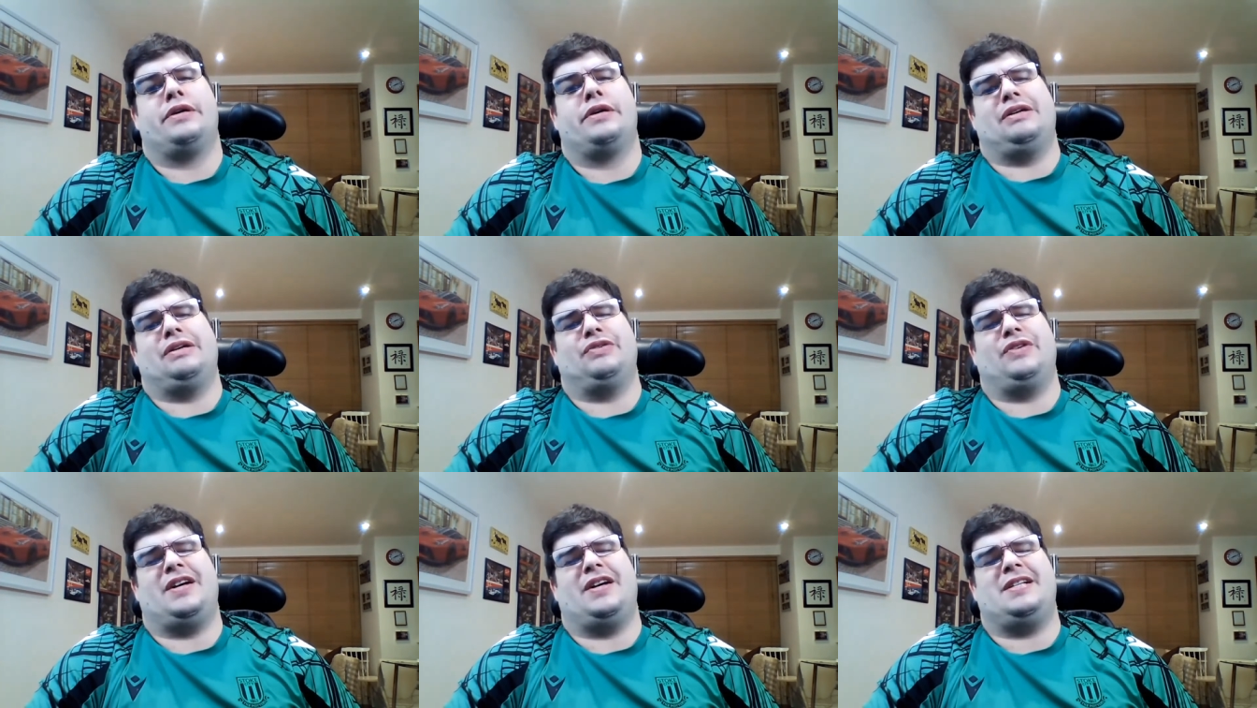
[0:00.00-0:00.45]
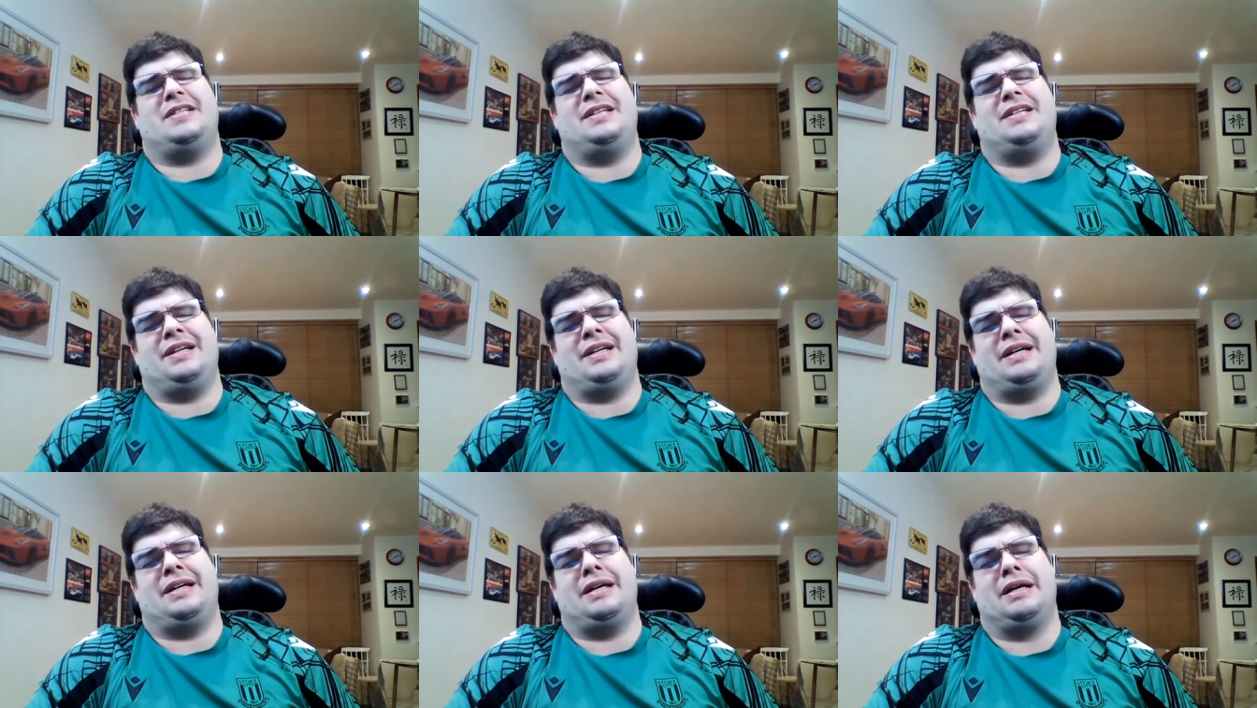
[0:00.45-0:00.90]

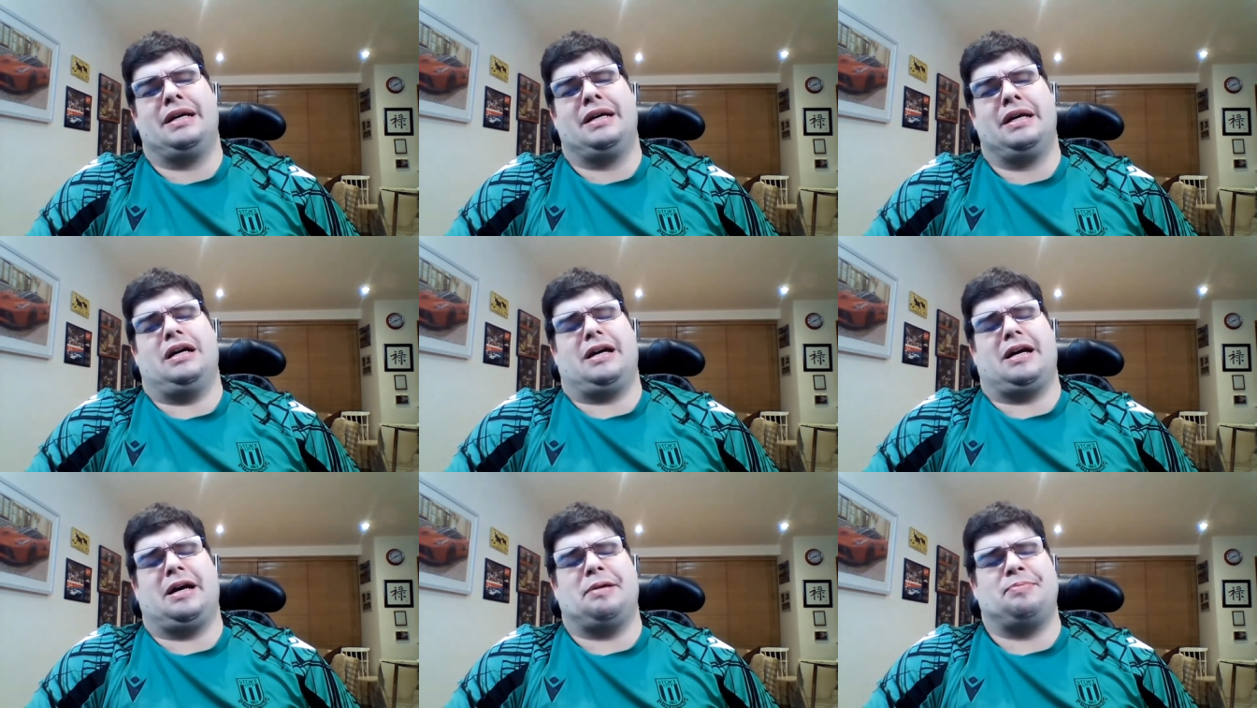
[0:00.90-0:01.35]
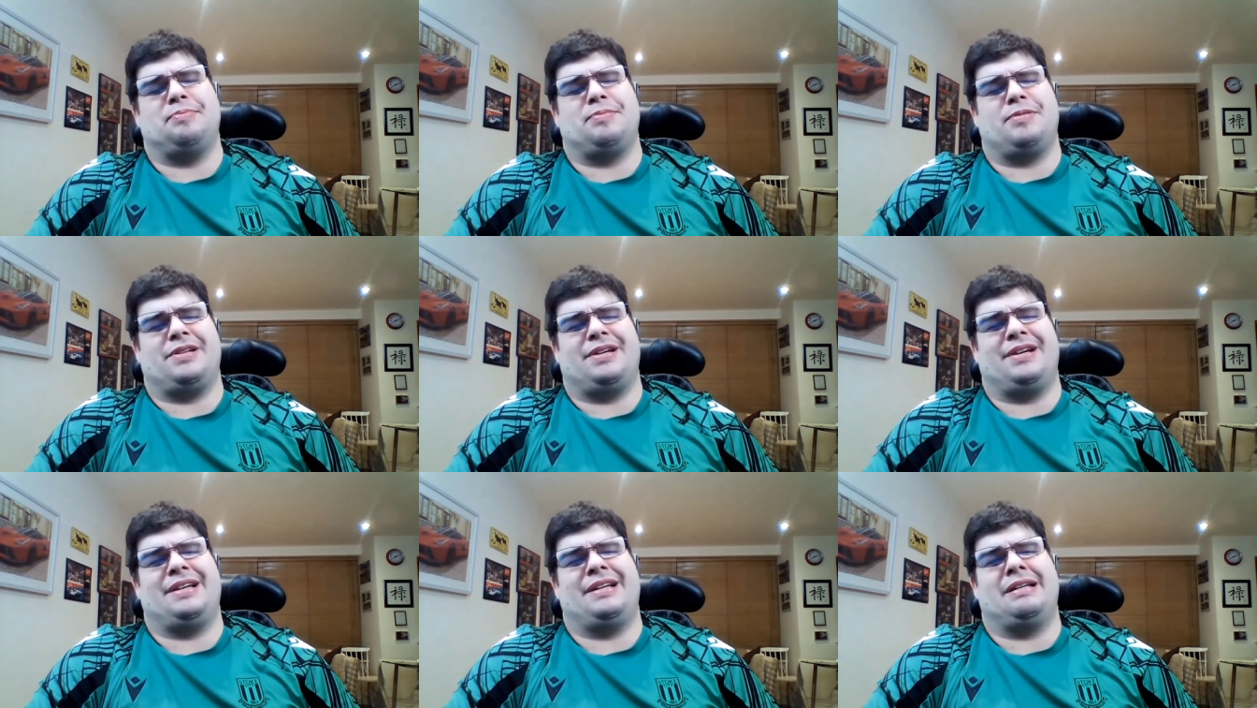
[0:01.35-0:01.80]
Andretti
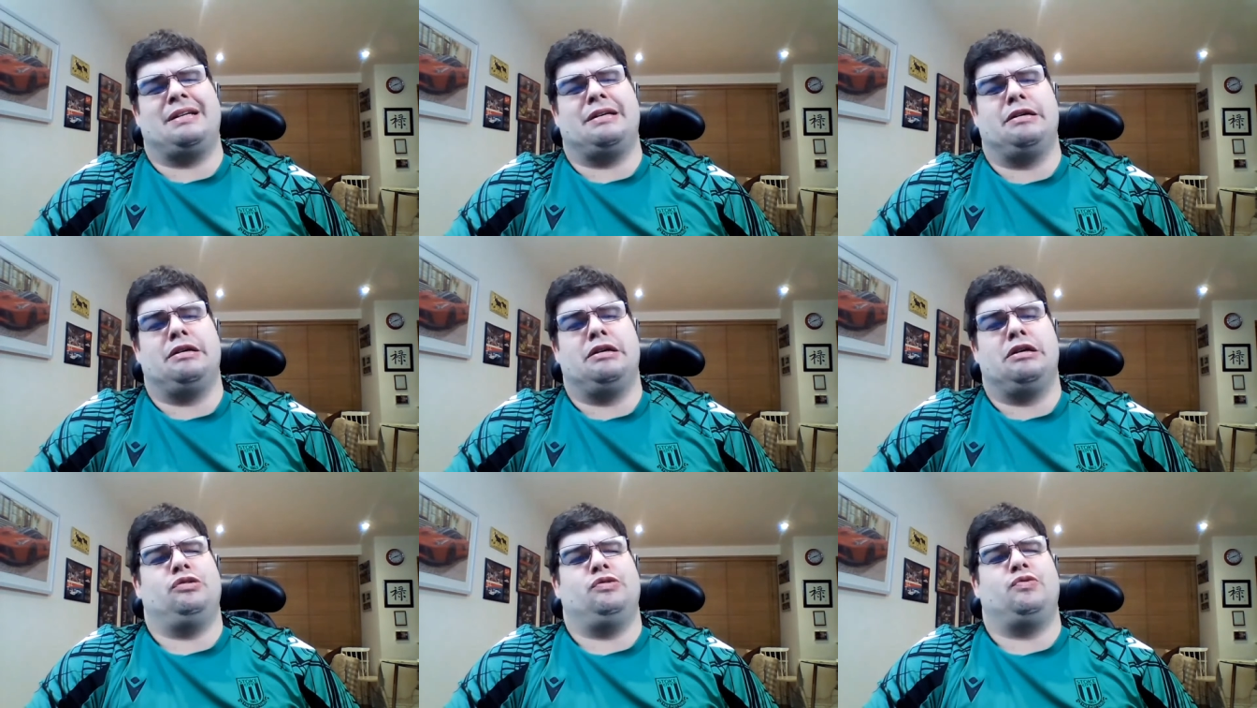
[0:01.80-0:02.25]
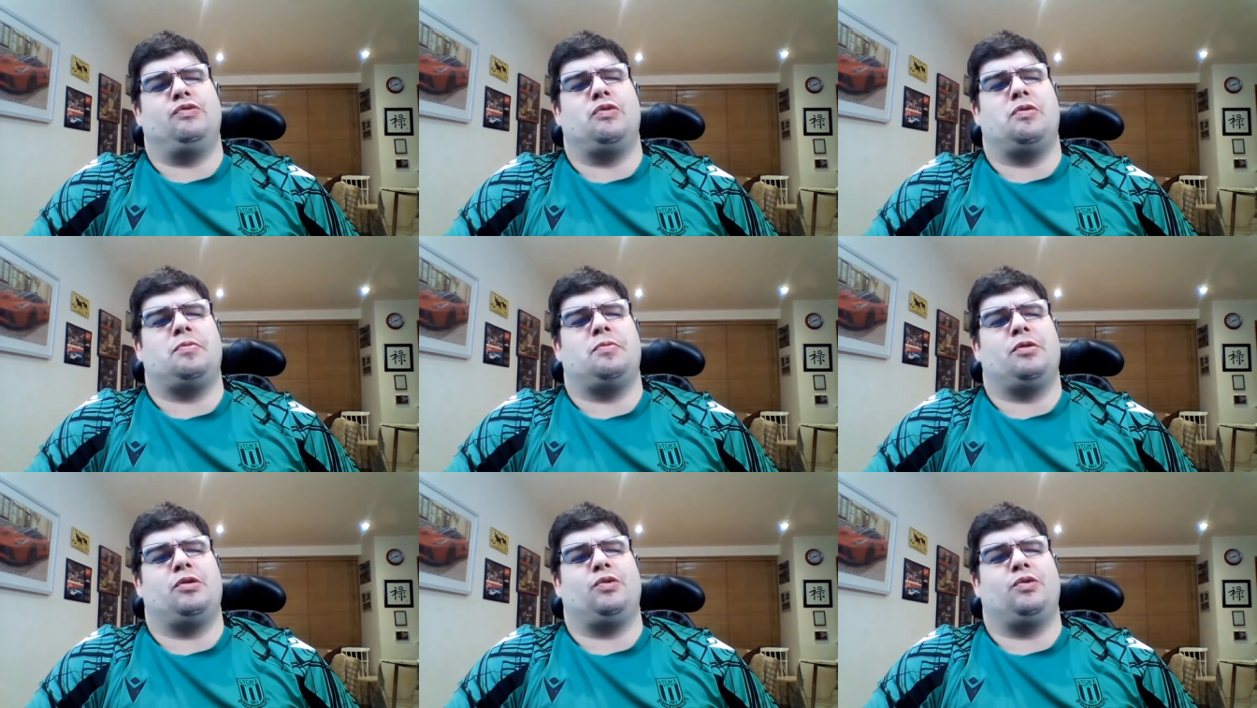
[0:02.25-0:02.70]
comes in to
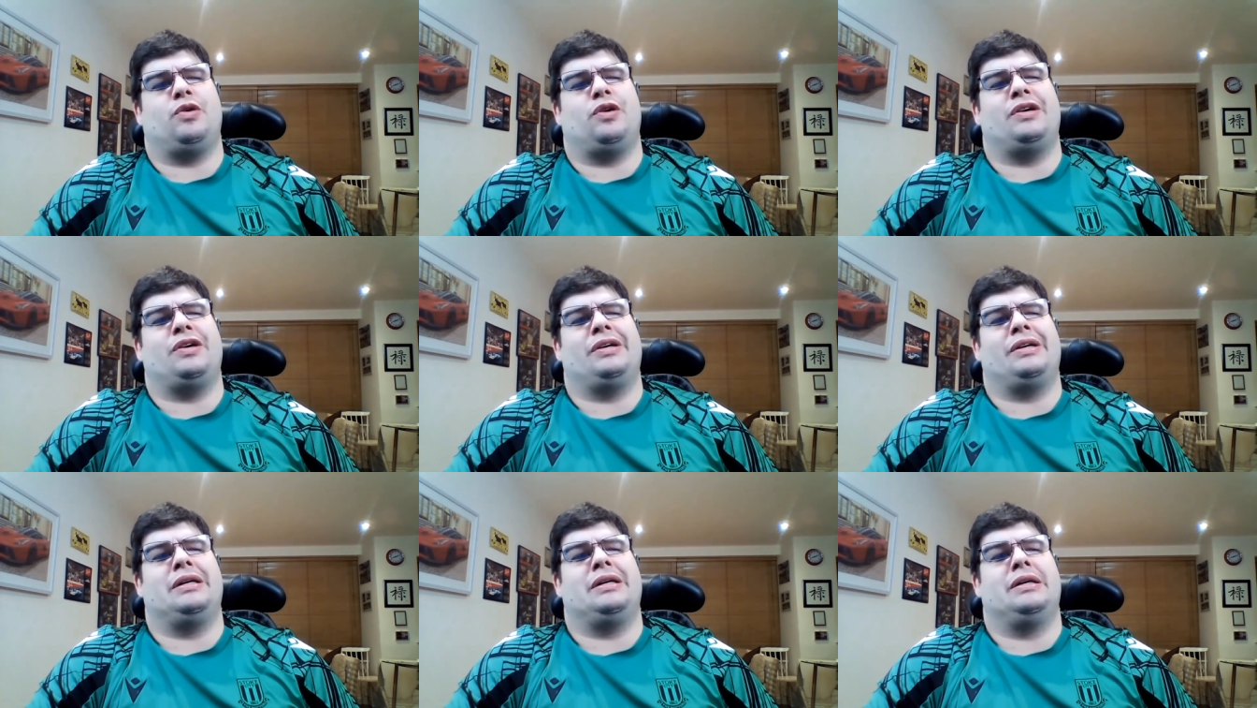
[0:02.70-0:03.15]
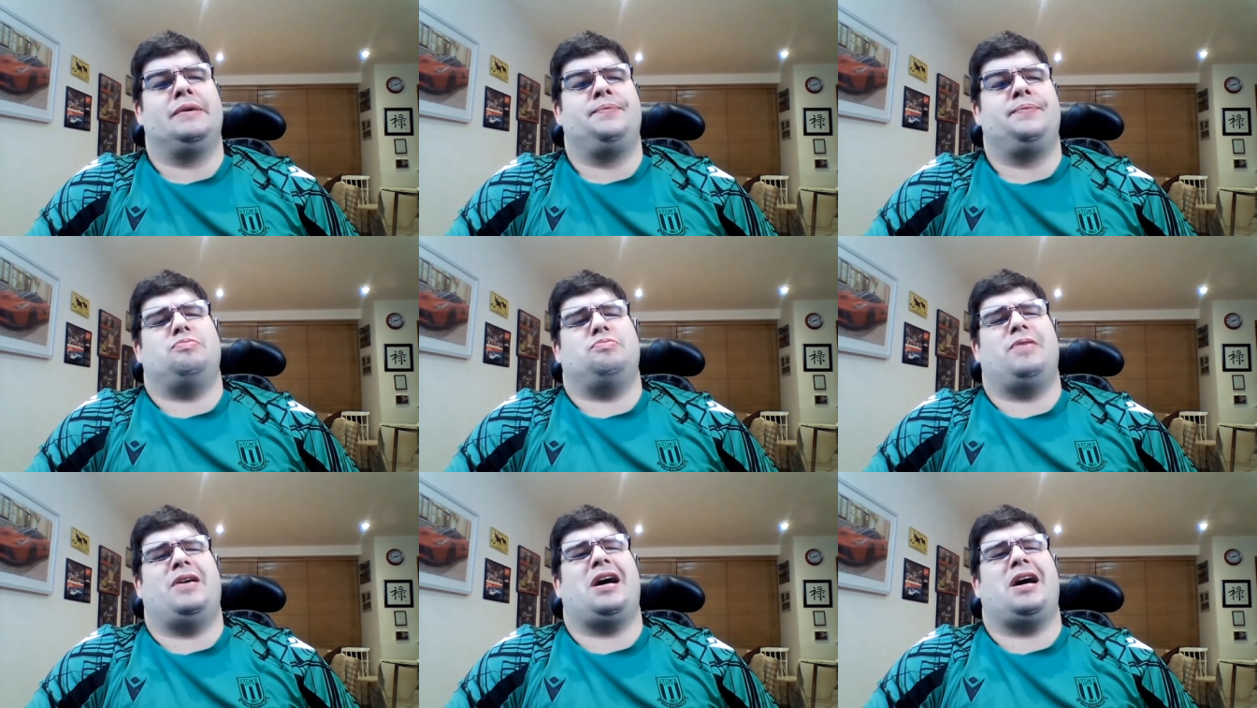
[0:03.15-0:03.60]
Formula One
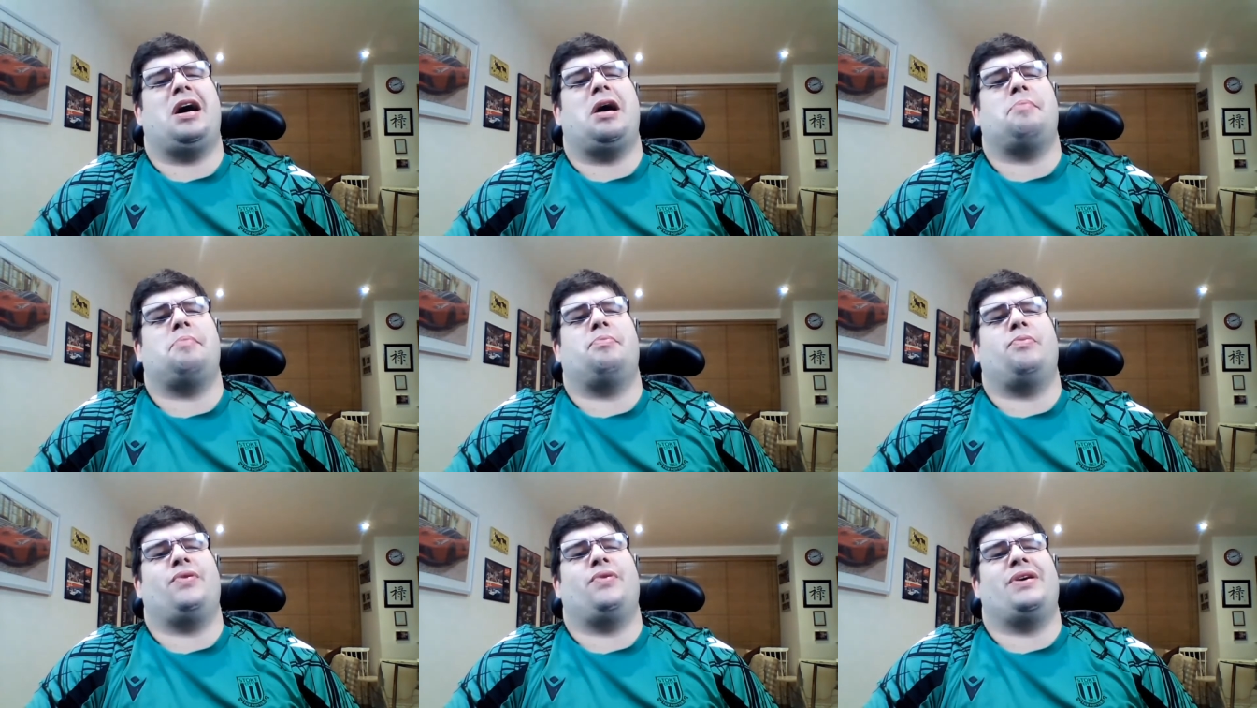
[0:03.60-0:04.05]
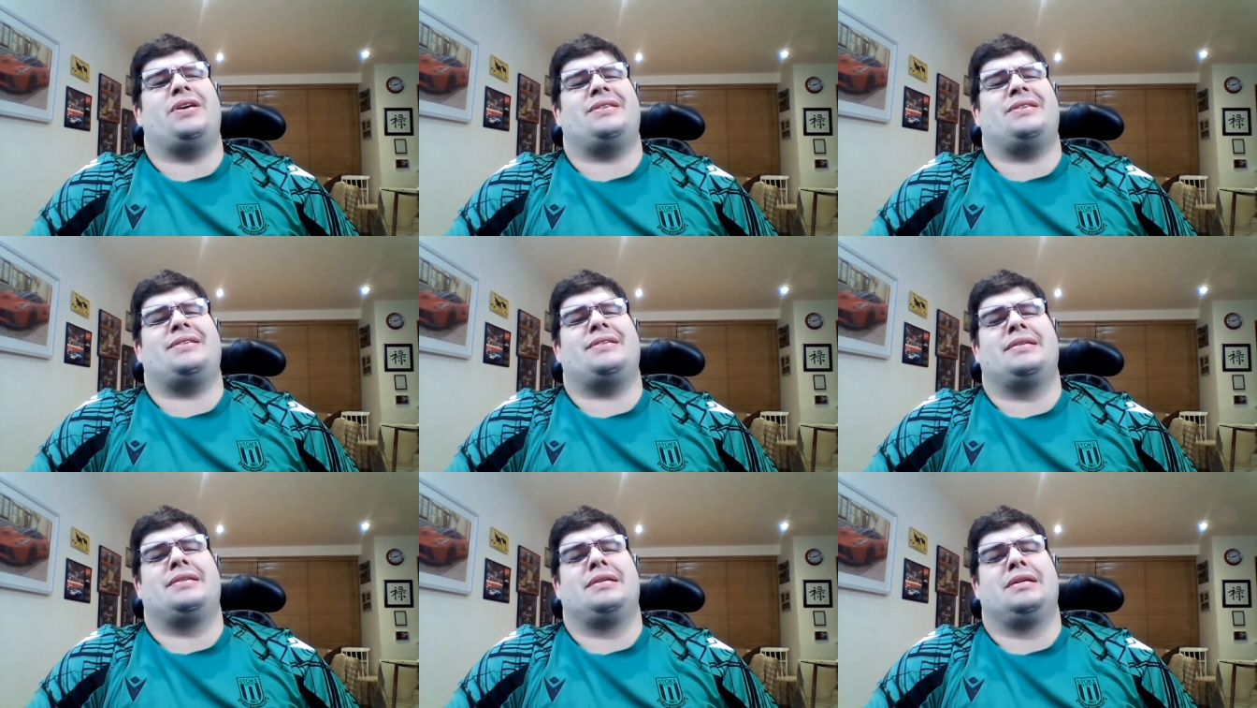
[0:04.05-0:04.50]
to pair up
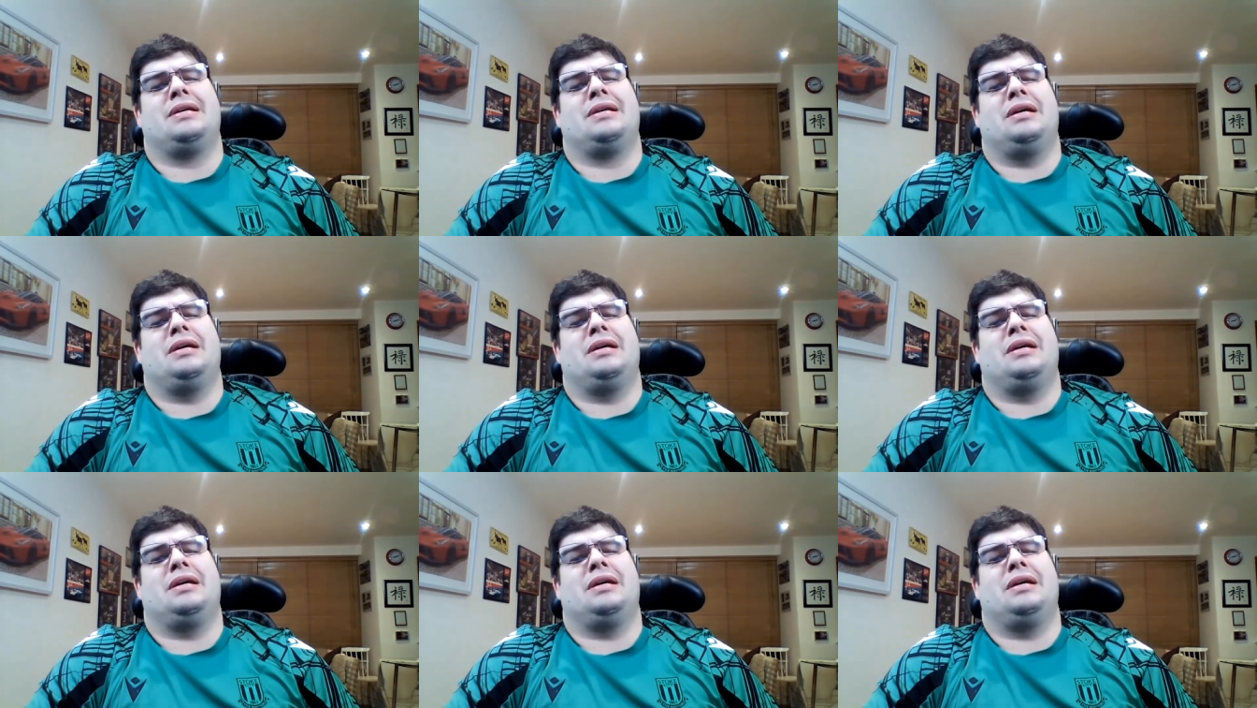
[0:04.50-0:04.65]
with